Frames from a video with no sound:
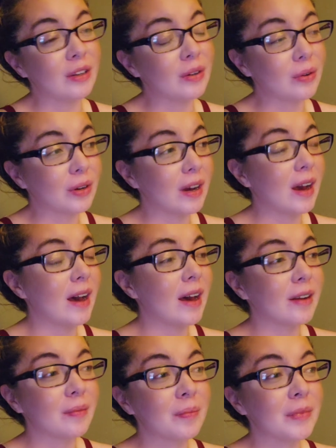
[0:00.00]
You know,
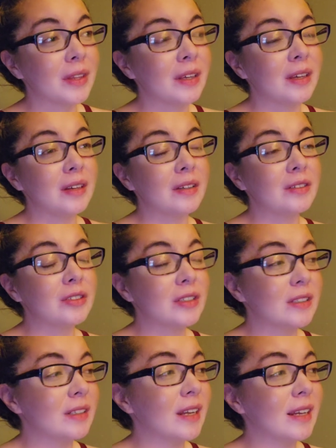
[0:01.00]
God
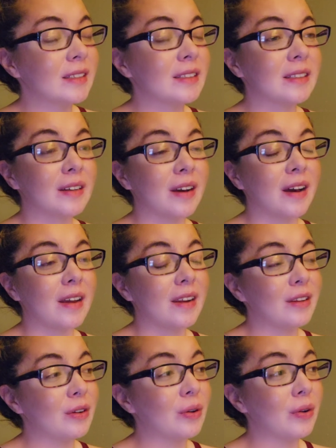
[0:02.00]
she's connected to God
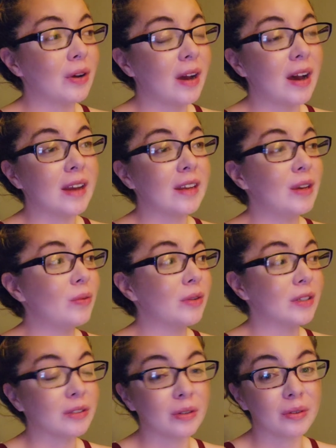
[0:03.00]
and you know God, he
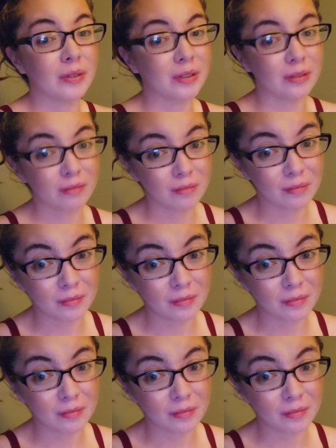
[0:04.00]
would have told her.